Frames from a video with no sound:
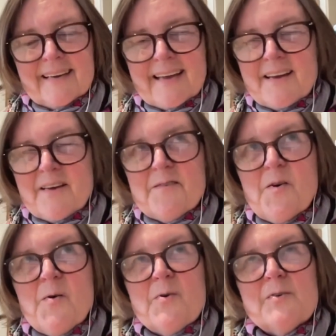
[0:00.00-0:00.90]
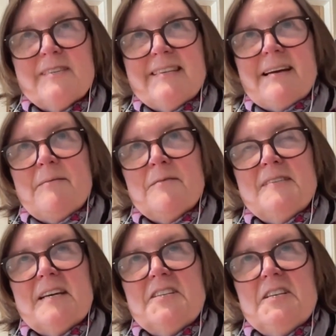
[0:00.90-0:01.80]
Of course, and that was
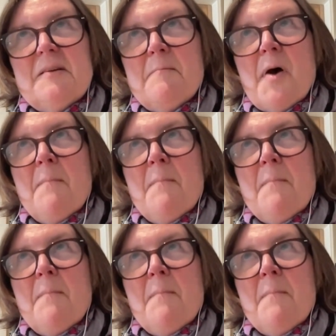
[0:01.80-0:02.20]
such a